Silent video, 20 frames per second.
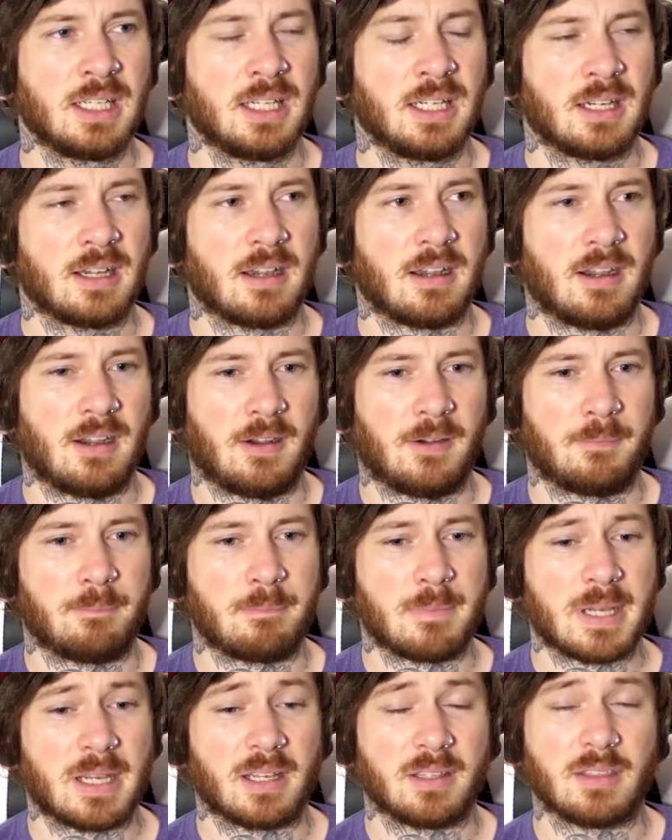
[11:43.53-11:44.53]

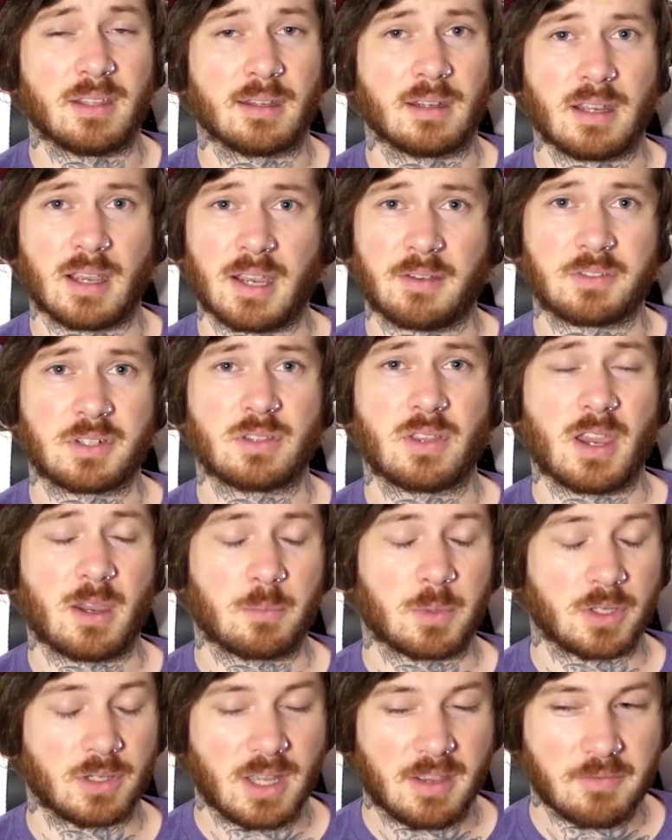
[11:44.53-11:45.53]
And then after that, we're
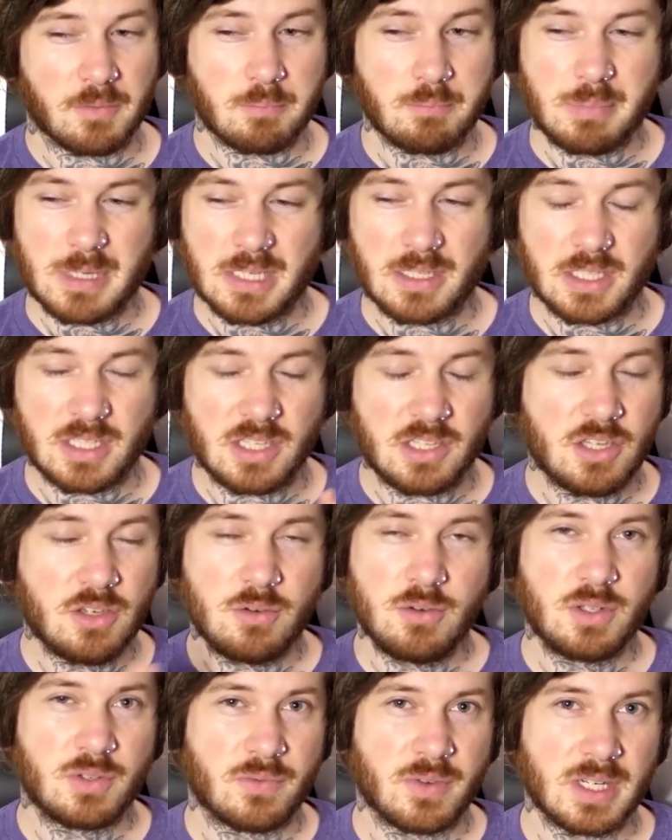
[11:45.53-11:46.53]
gonna have a big,
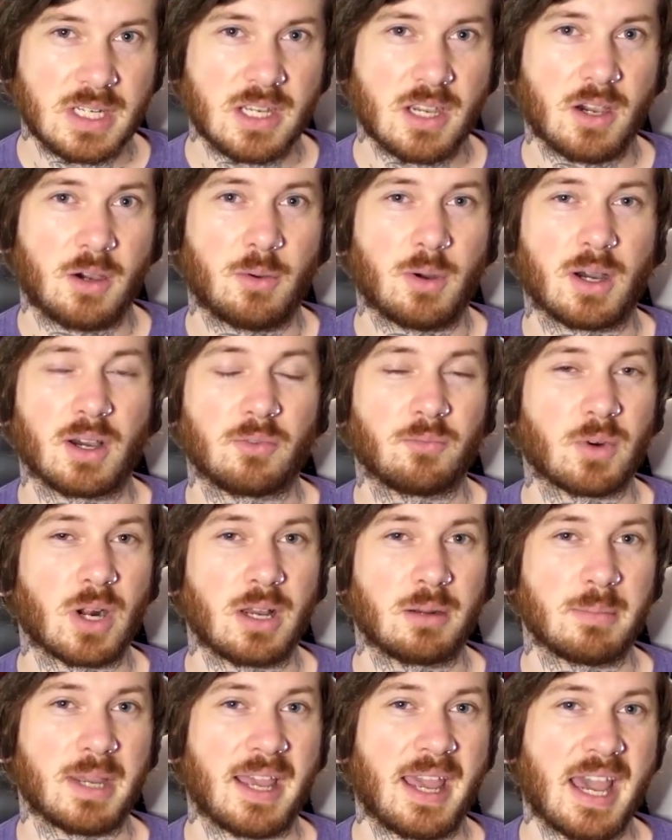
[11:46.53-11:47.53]
huge video on Ron
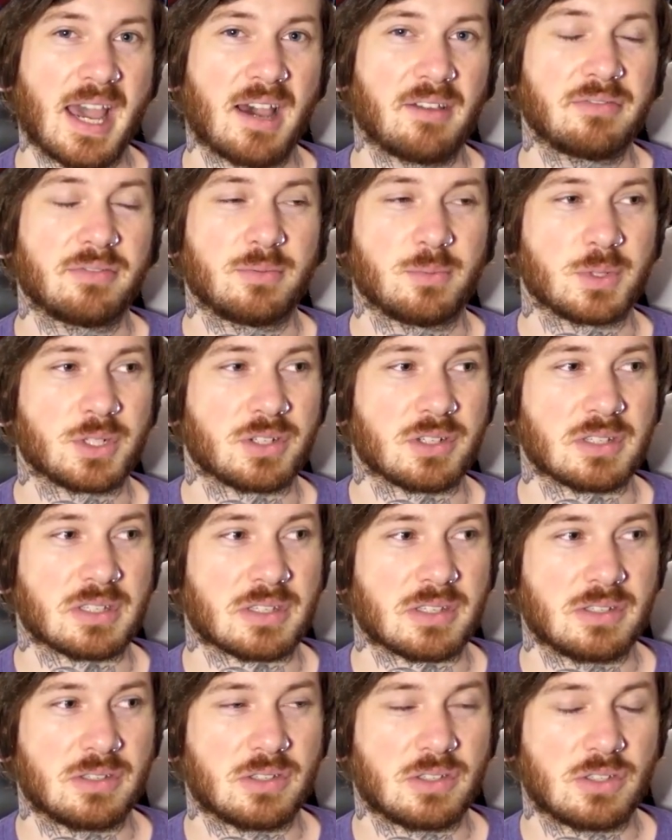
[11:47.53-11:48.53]
Mahaf, which is
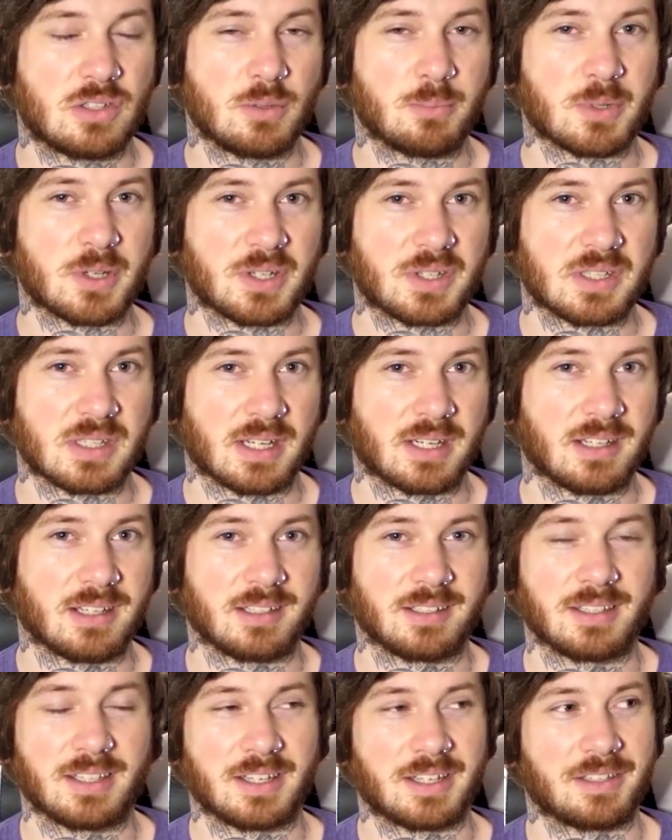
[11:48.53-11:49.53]
super exciting.
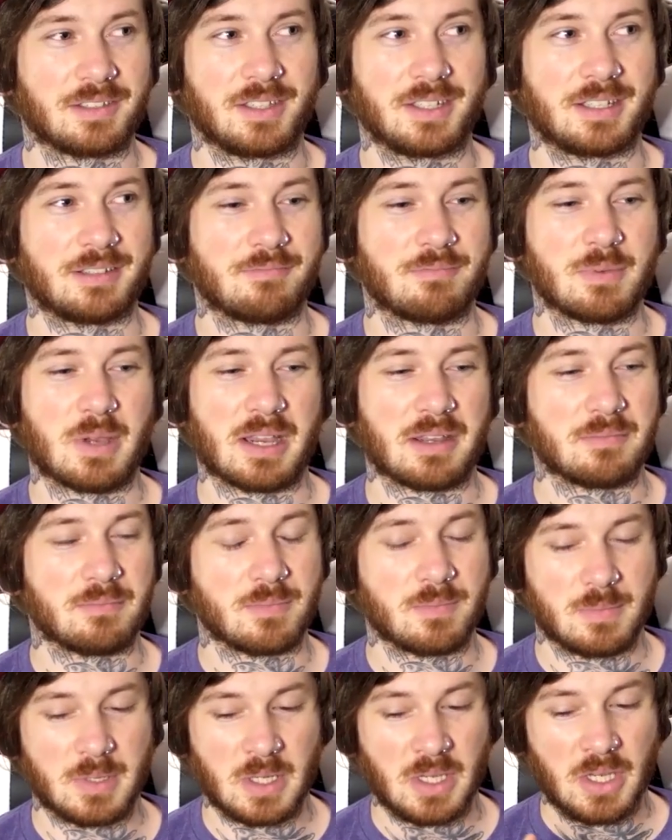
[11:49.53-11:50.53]
That I
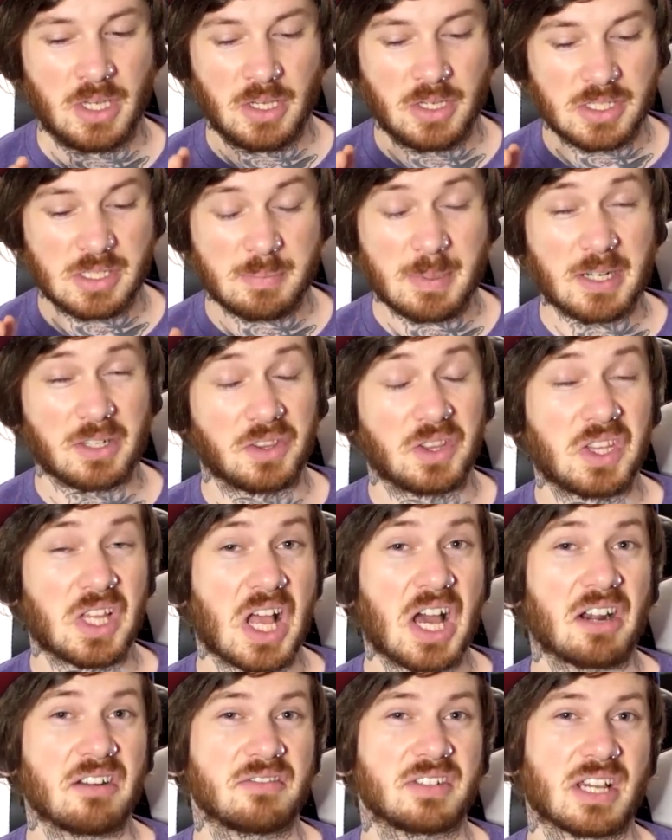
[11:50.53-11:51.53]
spent a
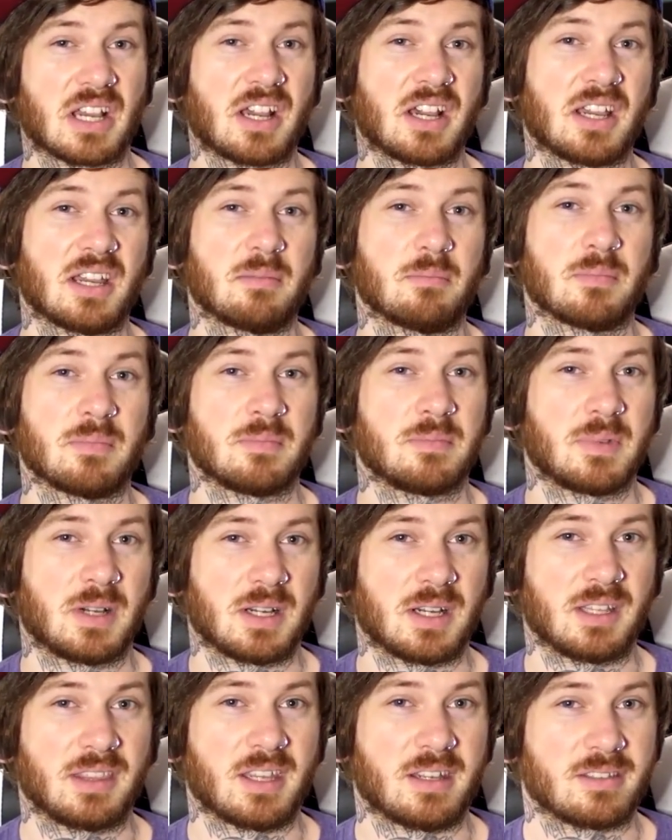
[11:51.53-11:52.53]
lot of time
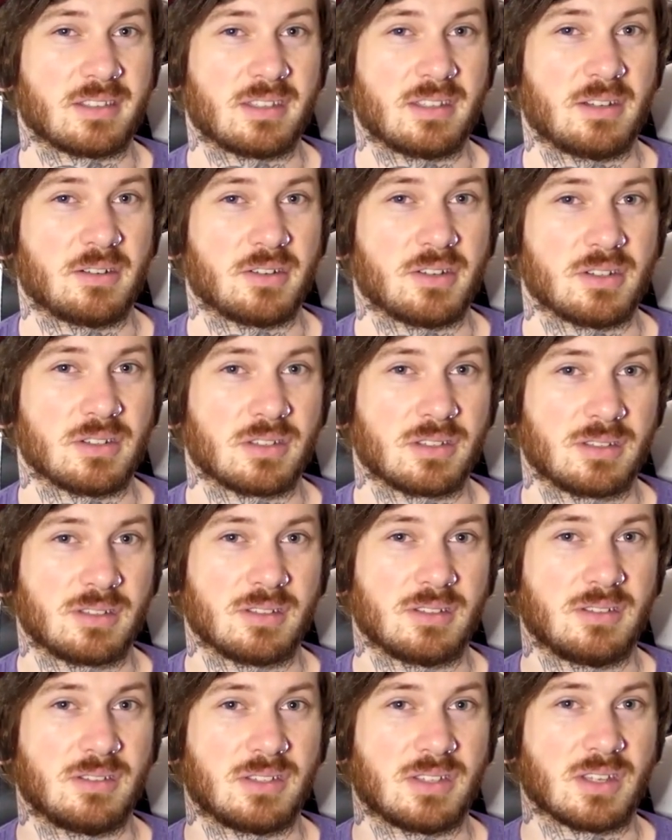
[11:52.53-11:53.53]
on that series,
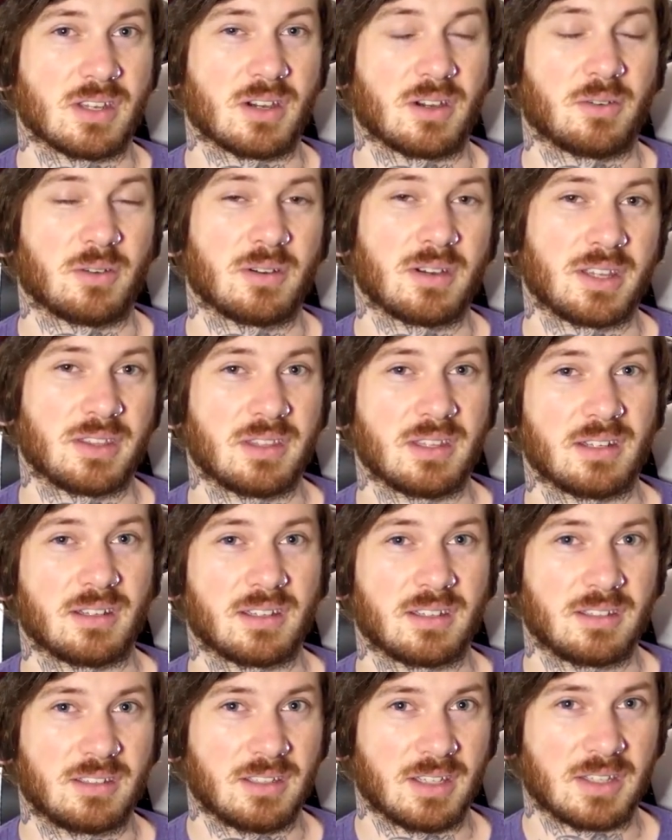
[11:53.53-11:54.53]
so I think
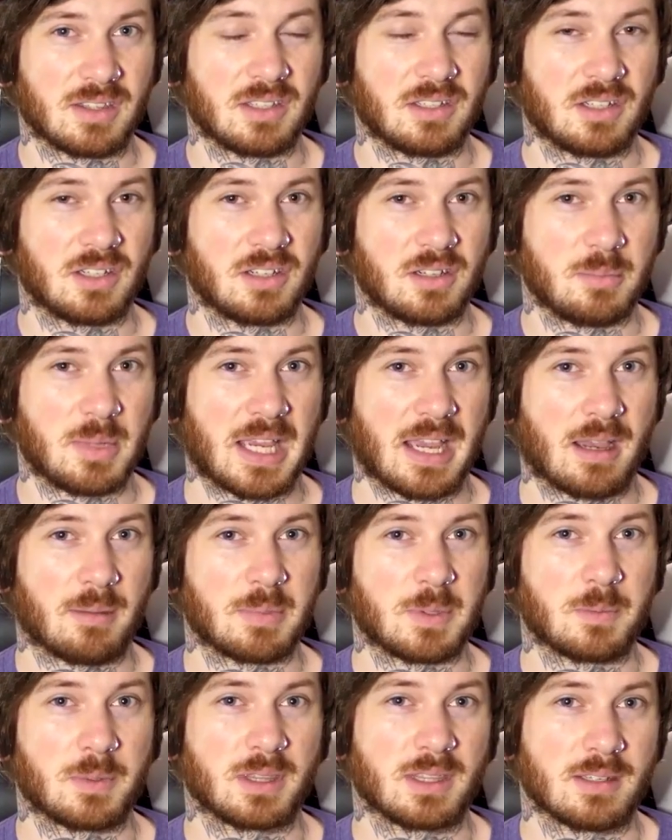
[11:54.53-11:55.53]
you're gonna be happy
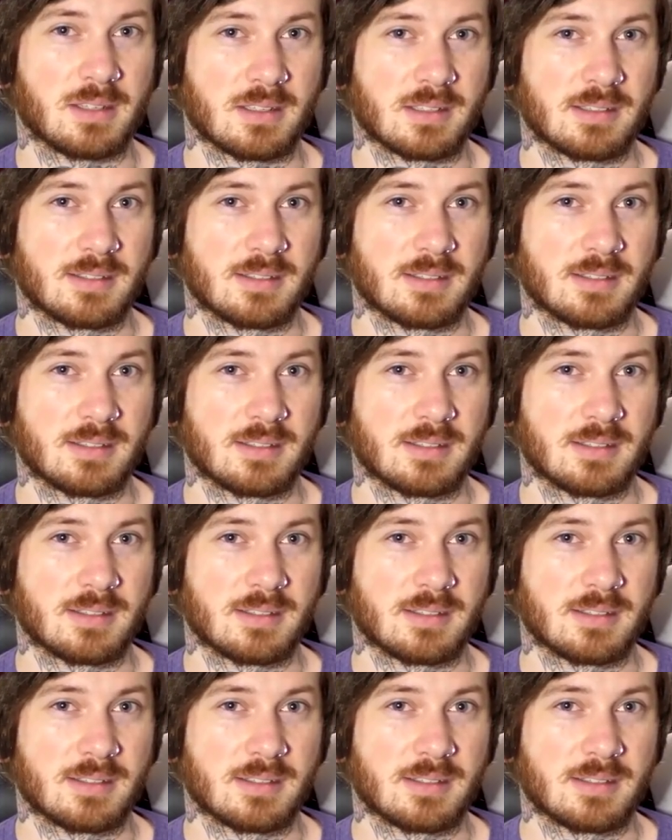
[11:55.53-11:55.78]
with this.